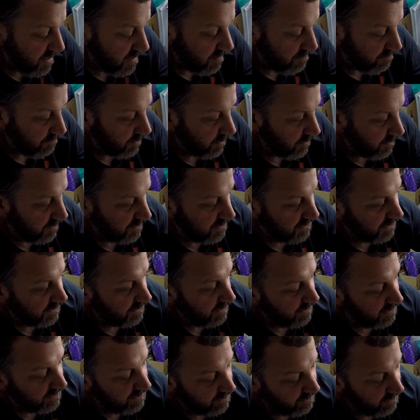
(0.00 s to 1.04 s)
But you see
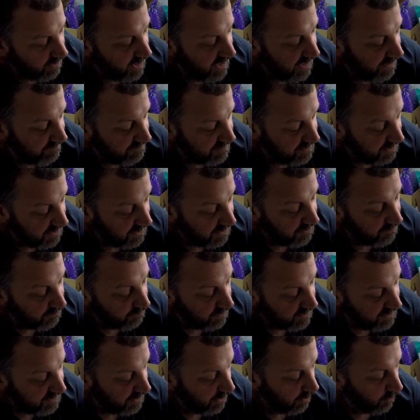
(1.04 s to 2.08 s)
down here, I have 10
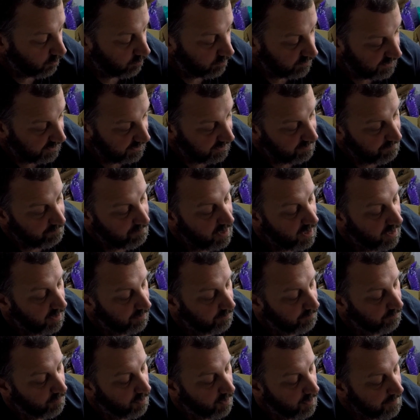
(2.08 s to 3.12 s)
results at the
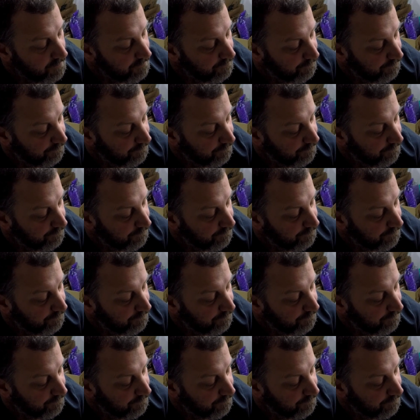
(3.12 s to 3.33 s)
bottom, right?